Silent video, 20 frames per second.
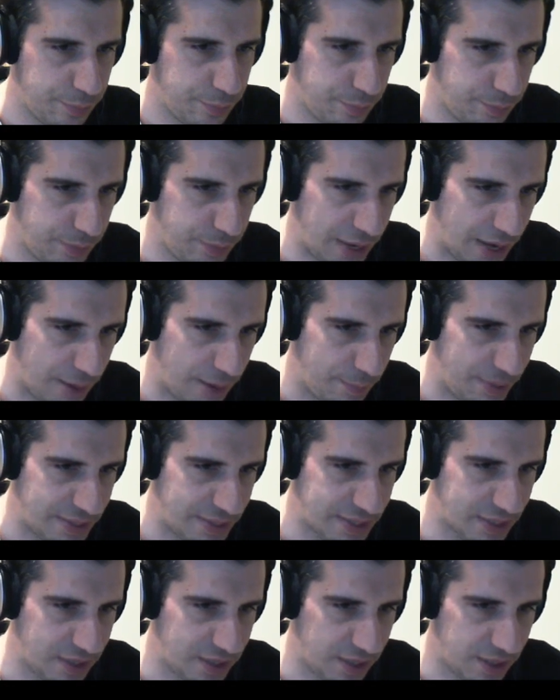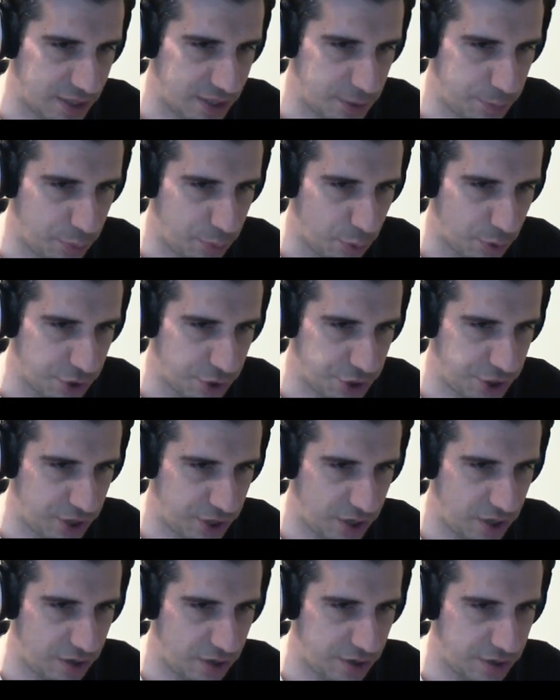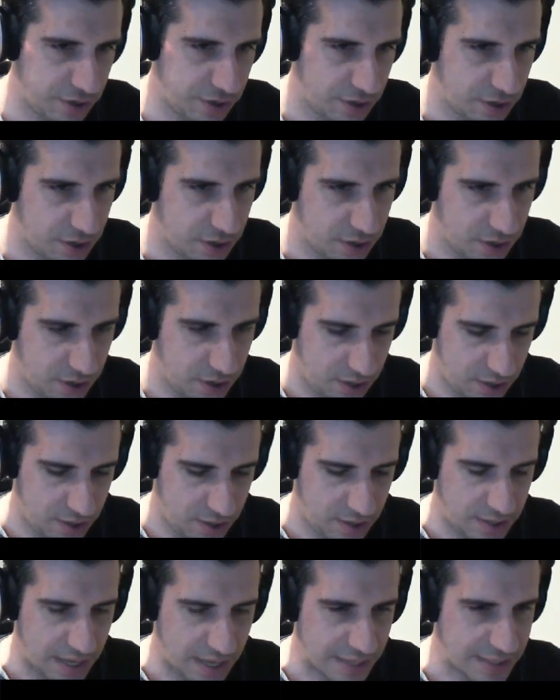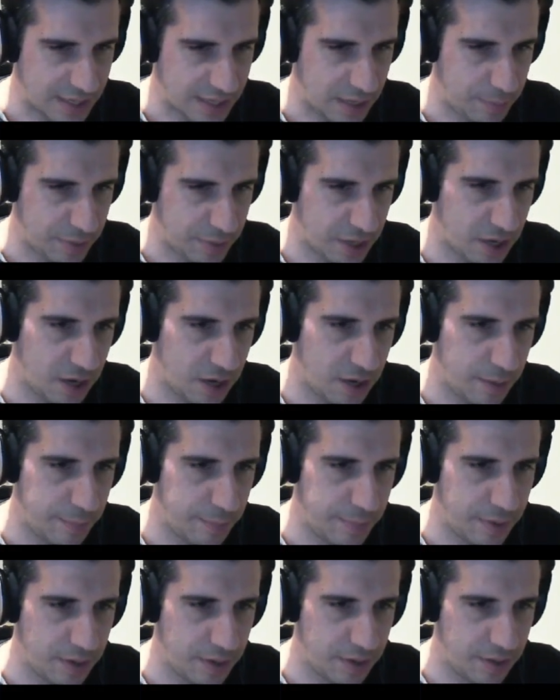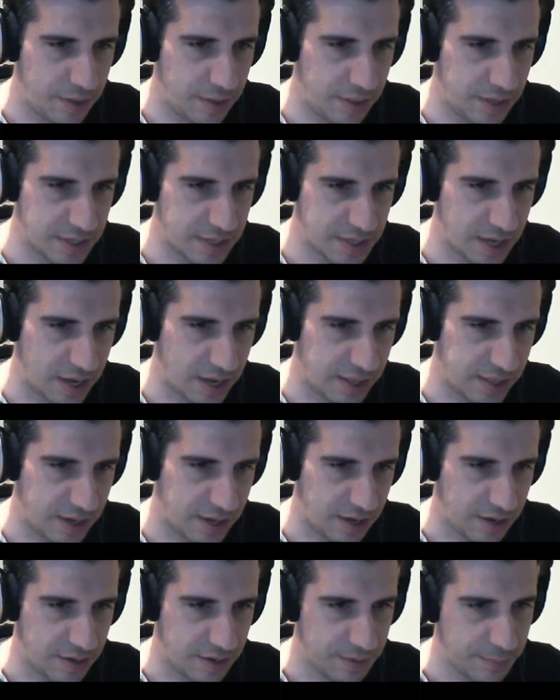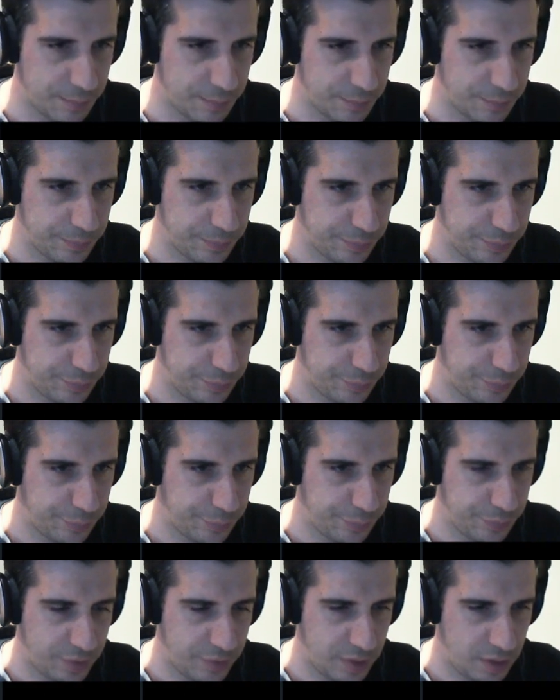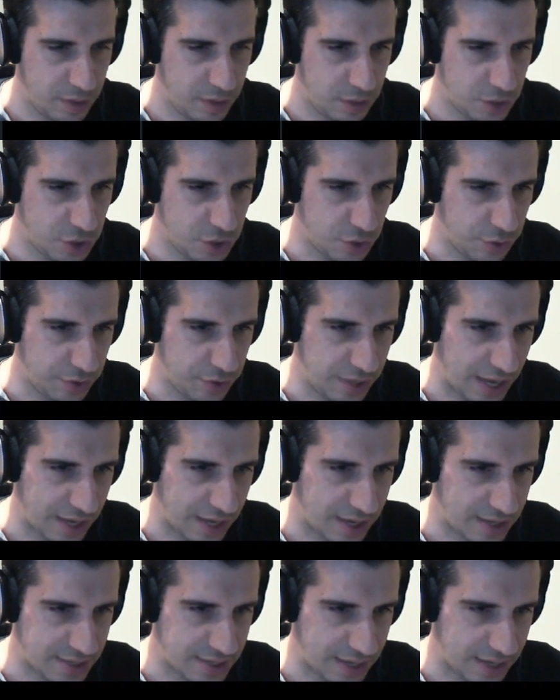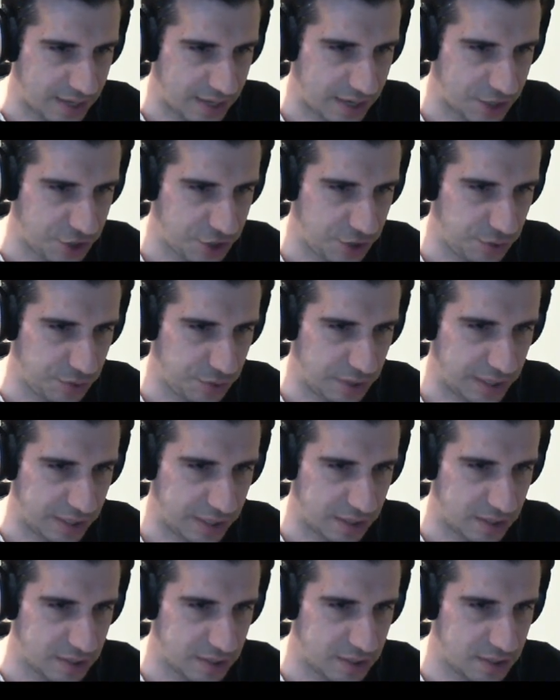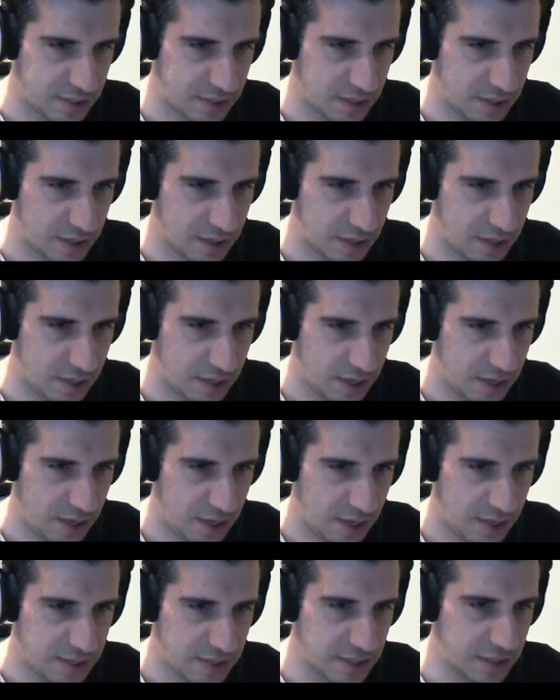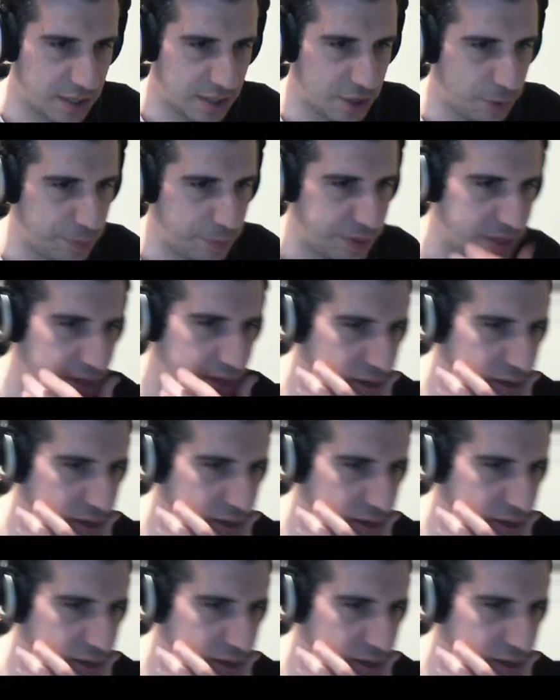Yeah, basically this portion here, that's going to become this guy there. So in that case, I can actually do like this. It's a little bit